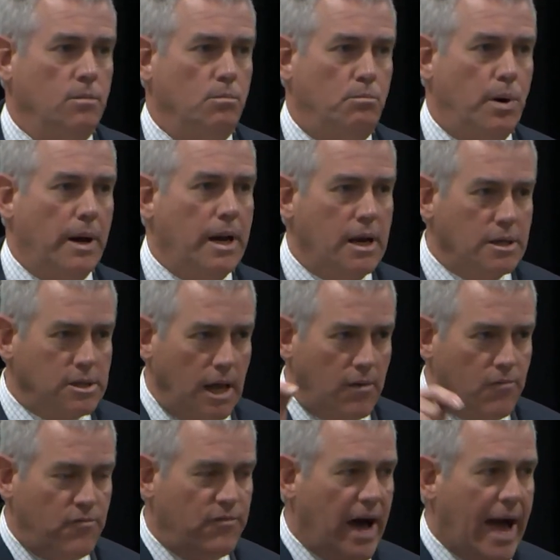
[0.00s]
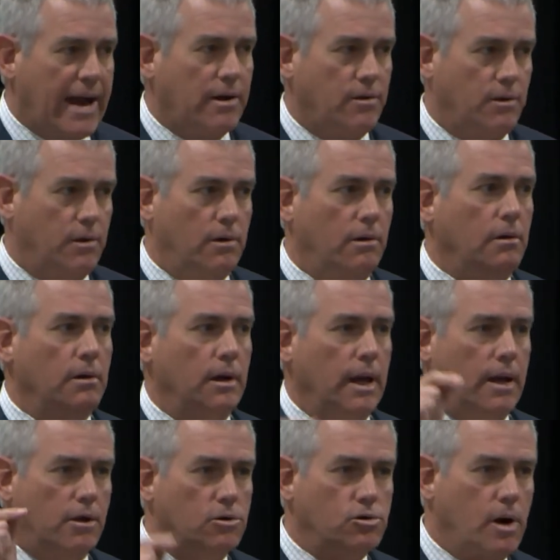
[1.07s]
But it is a factor
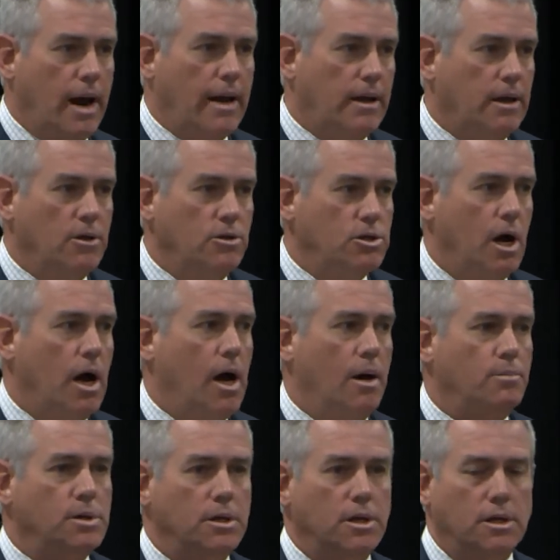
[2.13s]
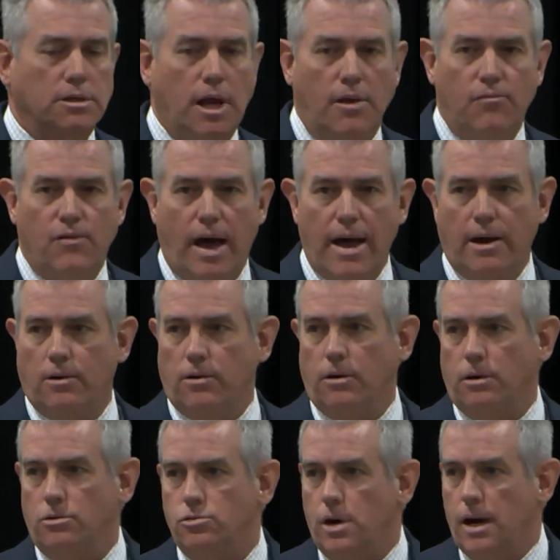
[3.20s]
in attracting jobs. It is a factor
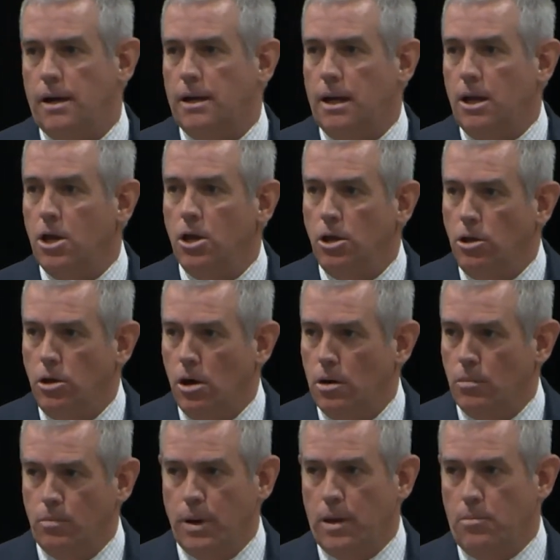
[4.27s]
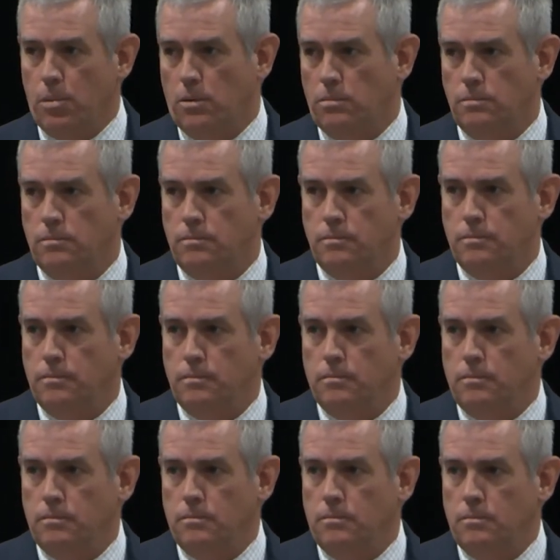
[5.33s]
in attracting young people.
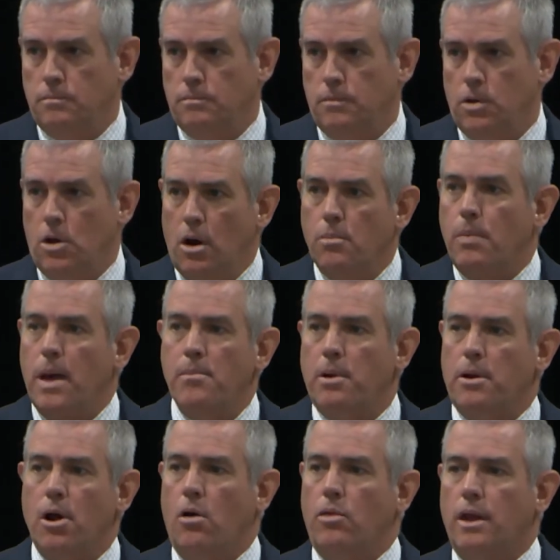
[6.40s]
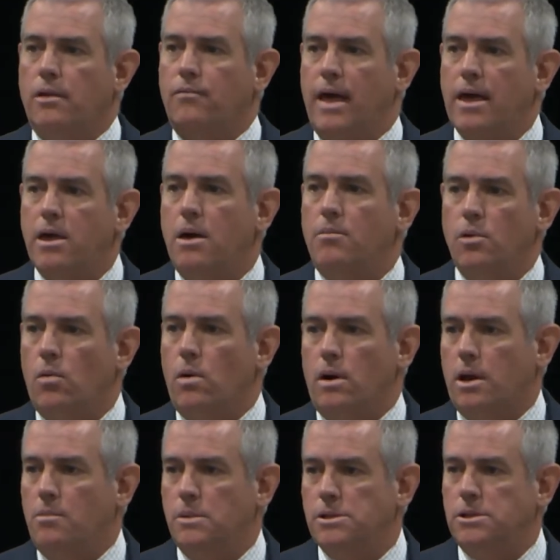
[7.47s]
Young people know that if they come to
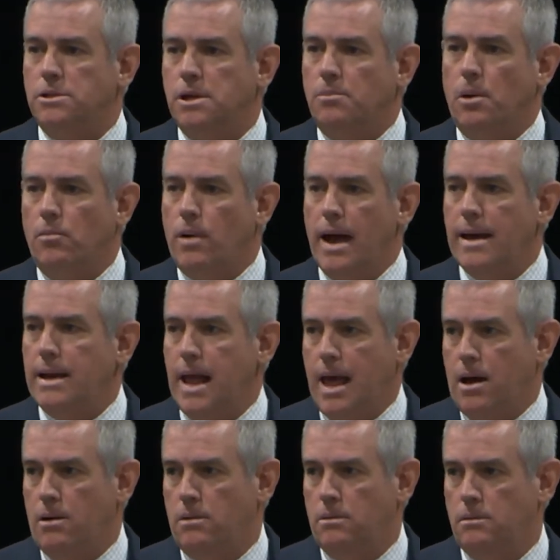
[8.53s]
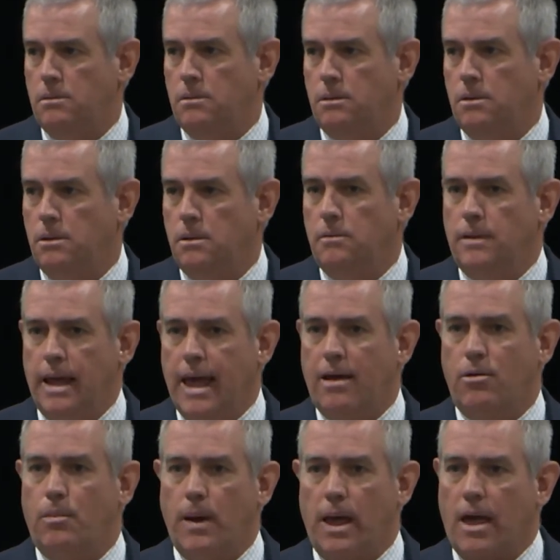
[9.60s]
work in Mississippi right now, they
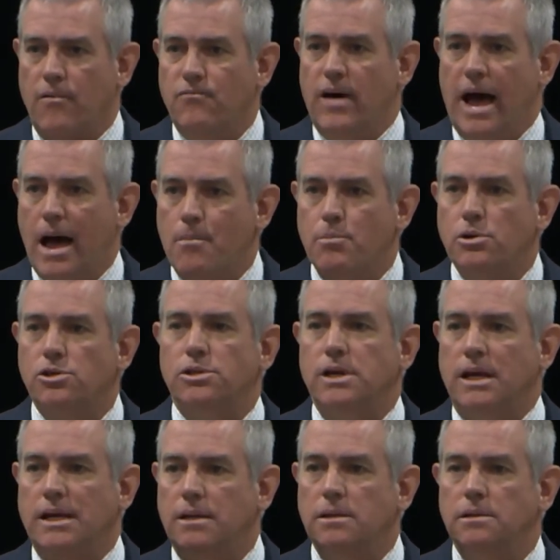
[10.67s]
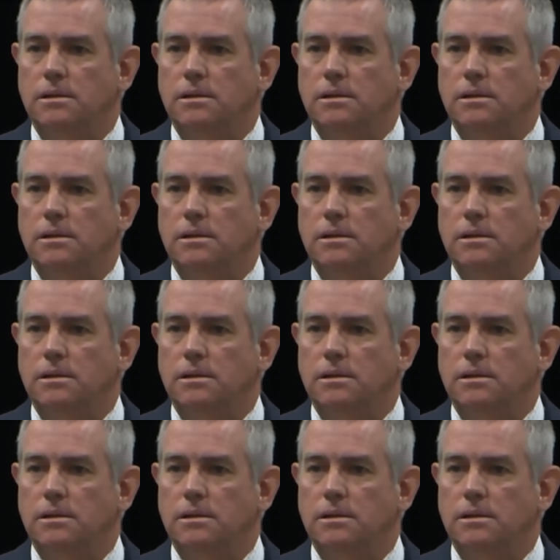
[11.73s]
have to pay a 5%